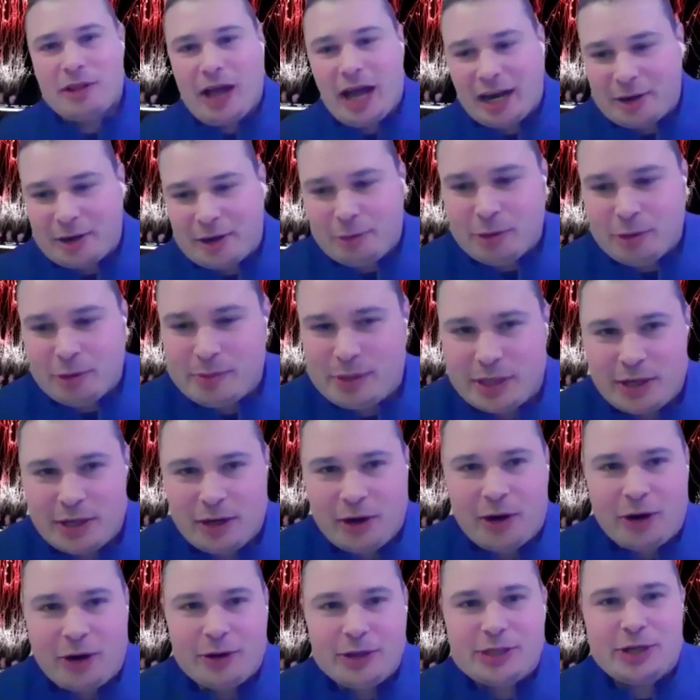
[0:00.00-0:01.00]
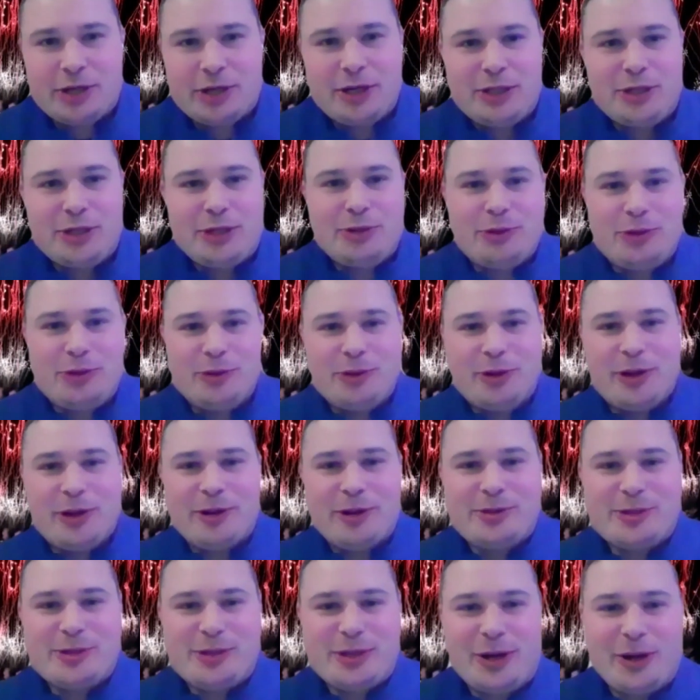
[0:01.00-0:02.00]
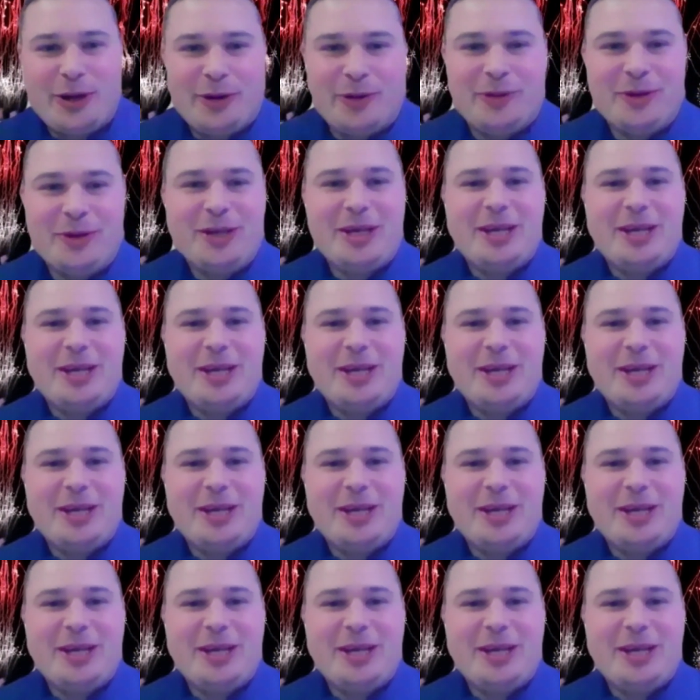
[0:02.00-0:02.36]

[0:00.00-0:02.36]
a locker room cigar as good as you do, though. So